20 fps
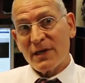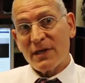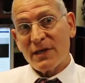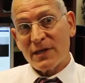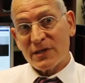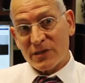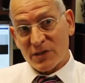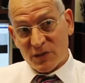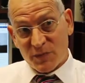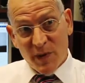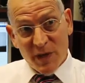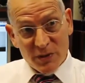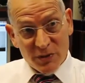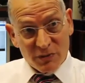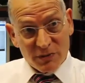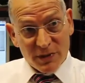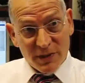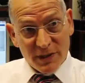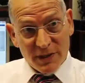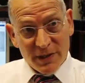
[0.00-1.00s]
is a
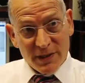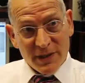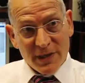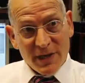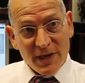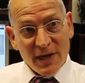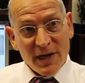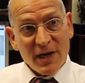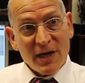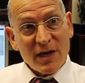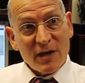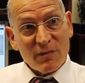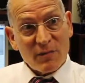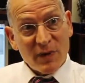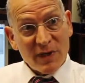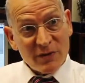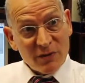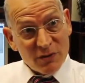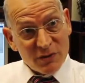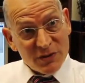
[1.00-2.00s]
specialty.
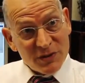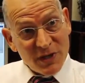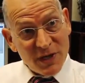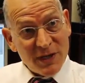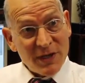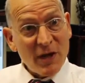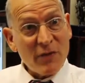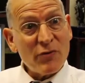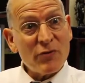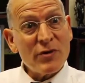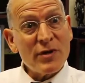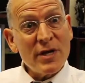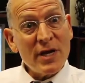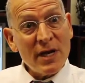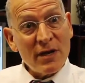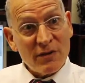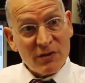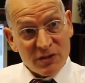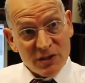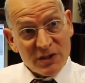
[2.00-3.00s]
But there's
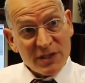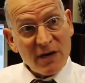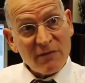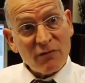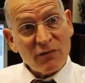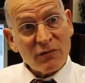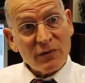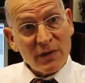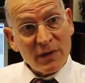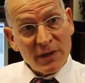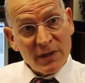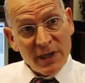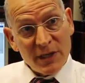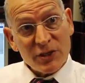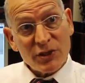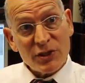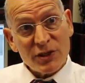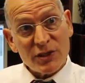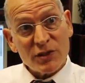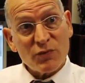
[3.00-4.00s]
several
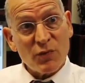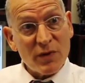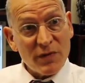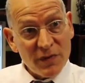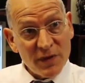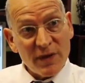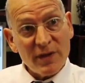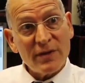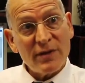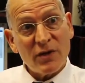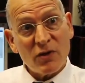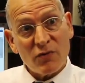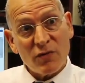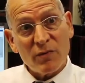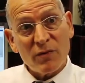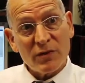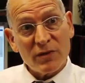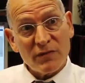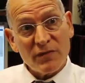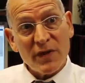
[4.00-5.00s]
niches within the
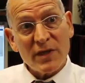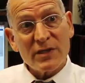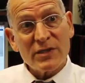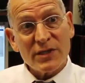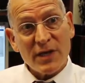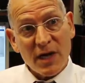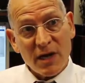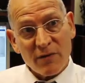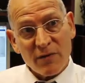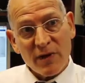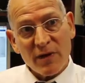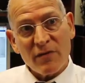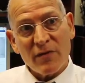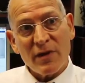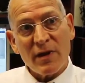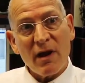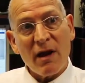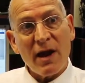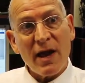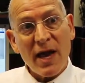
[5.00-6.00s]
criminal defense area
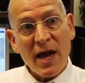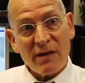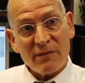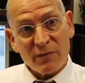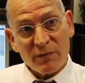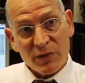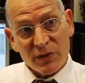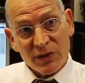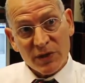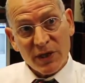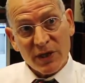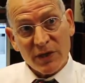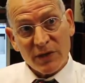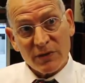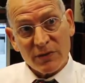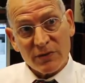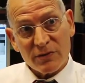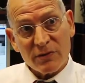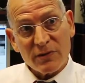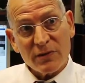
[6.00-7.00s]
that I have a
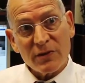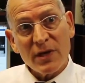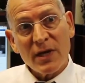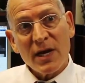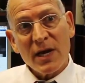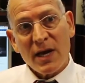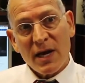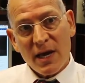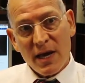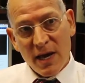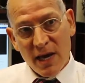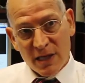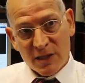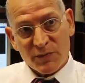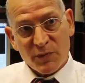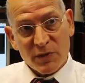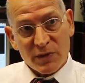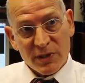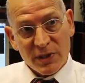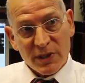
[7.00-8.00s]
particular
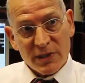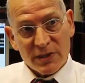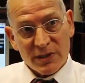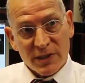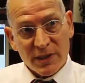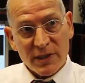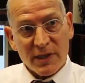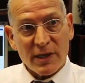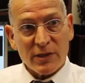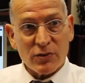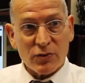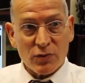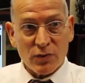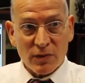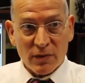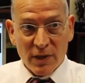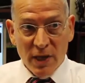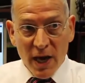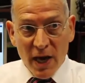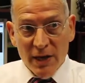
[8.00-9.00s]
expertise in. I do a
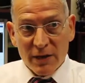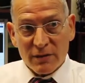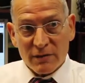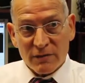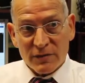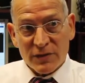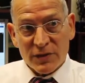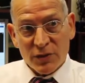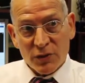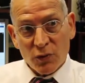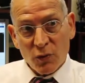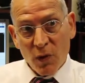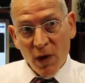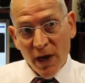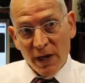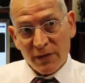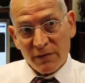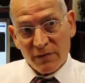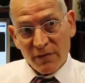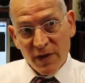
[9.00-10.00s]
lot of
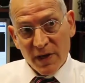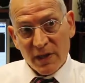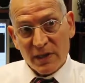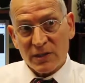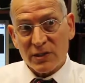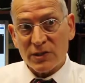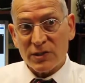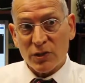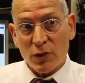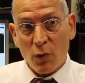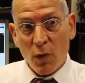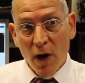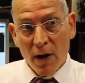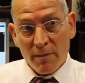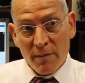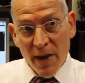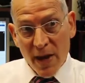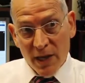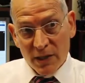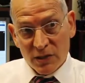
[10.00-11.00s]
DUI defense, DUI
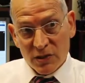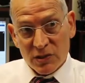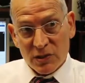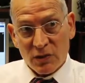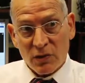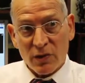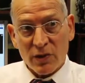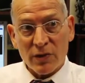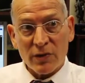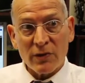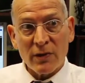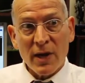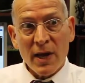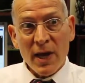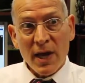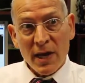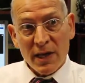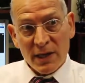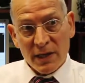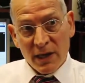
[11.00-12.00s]
manslaughter,
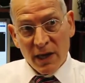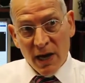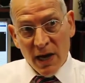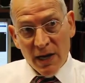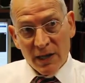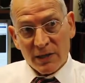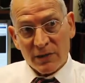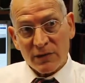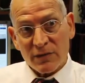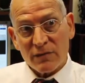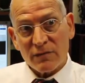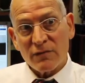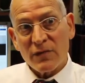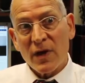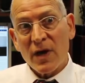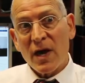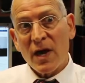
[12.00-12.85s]
any kind of